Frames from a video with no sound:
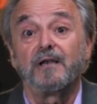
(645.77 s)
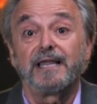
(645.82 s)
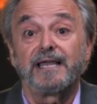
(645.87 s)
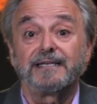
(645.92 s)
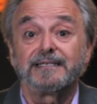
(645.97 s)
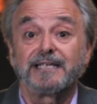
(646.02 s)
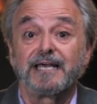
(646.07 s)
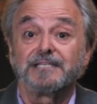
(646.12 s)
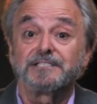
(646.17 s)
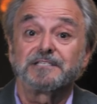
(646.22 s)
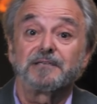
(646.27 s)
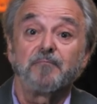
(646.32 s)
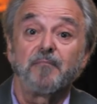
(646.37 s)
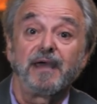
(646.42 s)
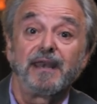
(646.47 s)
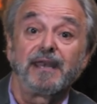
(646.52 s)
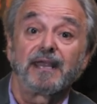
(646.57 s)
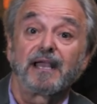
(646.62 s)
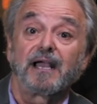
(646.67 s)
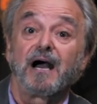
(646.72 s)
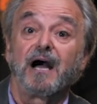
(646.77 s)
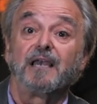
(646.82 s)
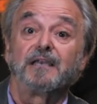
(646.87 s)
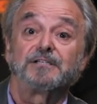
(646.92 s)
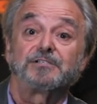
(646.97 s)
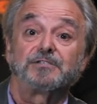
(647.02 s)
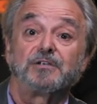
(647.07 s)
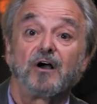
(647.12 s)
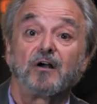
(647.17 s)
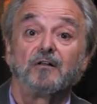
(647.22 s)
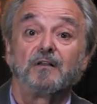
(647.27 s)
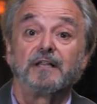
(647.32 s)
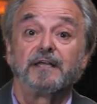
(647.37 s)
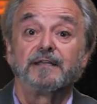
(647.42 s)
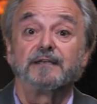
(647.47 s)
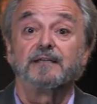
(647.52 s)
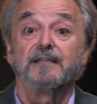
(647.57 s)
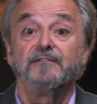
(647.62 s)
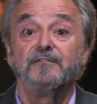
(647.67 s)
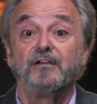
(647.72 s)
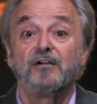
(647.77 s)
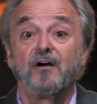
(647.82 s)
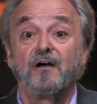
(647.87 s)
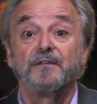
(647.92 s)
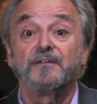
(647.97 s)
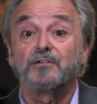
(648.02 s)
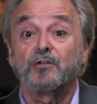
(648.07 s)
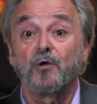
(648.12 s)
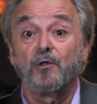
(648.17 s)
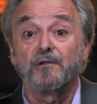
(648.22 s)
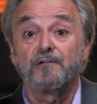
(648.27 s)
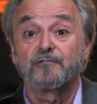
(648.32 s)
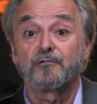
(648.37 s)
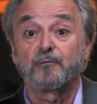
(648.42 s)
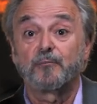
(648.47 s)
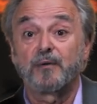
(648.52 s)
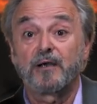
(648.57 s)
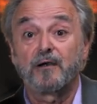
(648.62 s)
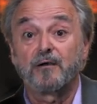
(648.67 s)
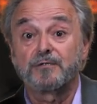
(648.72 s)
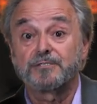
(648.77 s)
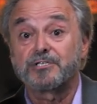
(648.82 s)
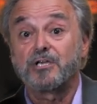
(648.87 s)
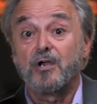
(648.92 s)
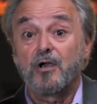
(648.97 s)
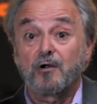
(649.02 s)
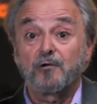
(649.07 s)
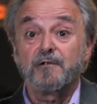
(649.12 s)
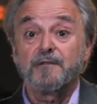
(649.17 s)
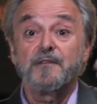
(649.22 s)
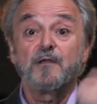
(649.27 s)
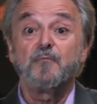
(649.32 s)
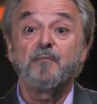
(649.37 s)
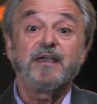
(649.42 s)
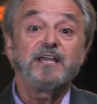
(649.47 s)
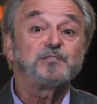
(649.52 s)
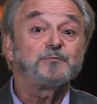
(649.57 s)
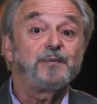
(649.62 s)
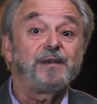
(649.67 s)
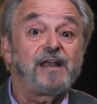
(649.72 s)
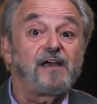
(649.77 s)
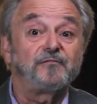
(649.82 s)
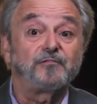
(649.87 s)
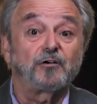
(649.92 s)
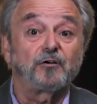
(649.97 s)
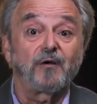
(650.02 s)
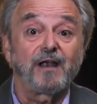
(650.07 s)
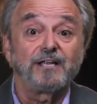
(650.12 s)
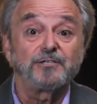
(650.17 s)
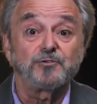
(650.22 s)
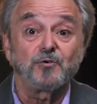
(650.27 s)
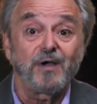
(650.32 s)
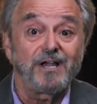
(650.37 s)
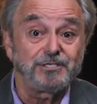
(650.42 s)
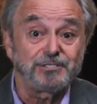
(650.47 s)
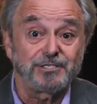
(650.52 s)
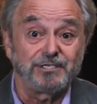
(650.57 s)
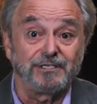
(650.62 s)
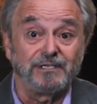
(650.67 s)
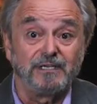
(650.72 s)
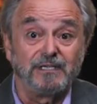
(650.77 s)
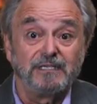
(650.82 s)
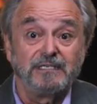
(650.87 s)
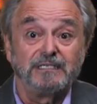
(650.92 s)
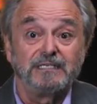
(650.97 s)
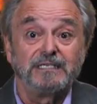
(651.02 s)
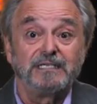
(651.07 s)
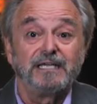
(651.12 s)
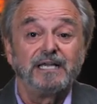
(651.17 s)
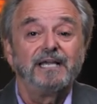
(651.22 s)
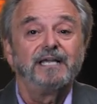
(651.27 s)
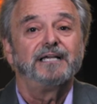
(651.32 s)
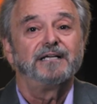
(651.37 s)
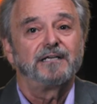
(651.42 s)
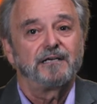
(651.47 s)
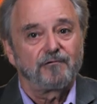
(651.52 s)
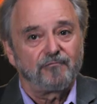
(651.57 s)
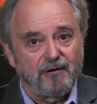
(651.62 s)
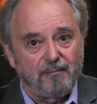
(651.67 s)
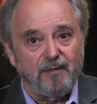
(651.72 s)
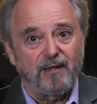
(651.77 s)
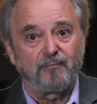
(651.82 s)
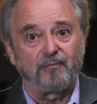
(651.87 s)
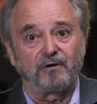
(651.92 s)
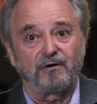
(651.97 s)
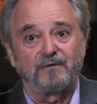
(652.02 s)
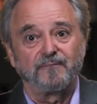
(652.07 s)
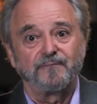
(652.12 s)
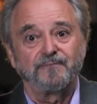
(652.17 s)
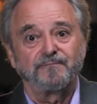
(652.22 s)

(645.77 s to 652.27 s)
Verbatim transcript: anti Semitic college knucklehead living on the dole of your parents or in their basement after graduation. Remember,